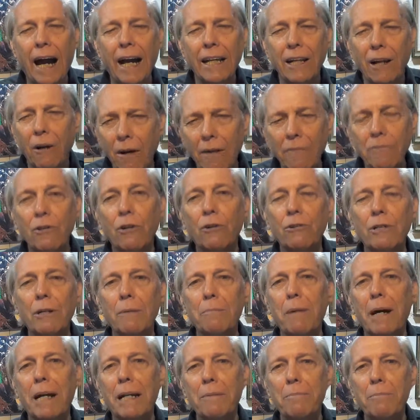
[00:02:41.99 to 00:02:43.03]
I know I've talked
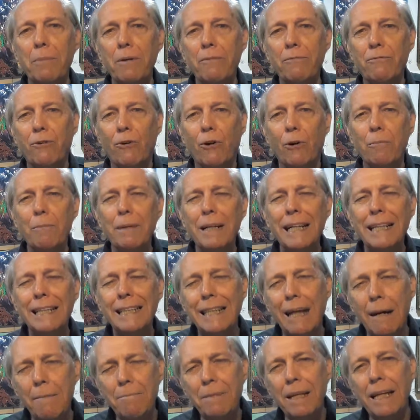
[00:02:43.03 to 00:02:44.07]
about it before, but
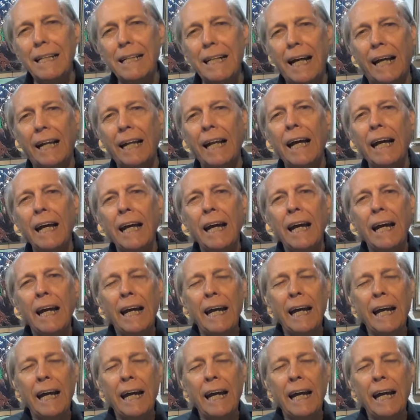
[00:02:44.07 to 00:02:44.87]
it's something that